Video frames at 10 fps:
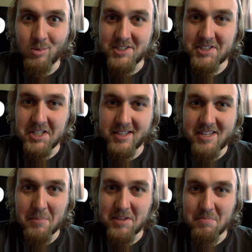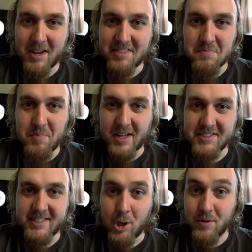would still attempt to make the
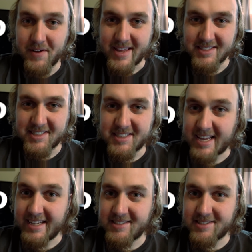best out of a sticky